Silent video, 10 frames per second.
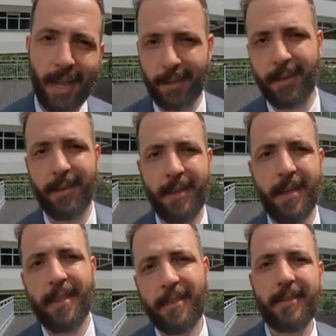Deck.
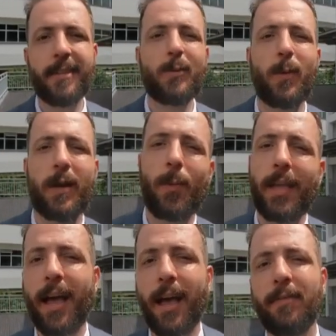This is where we
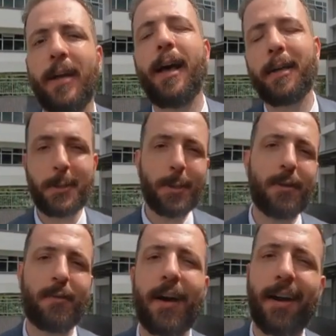have a
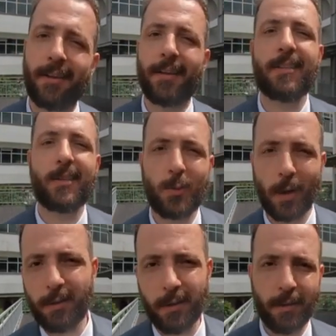certified
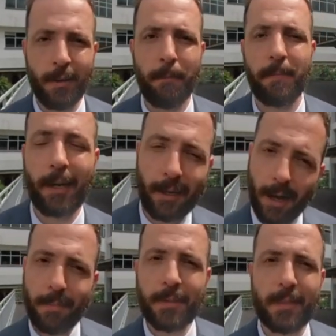instructor that
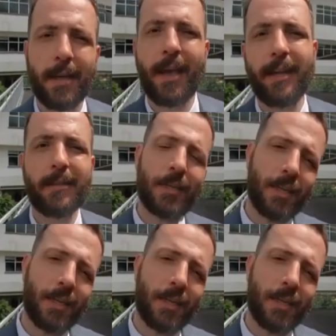comes and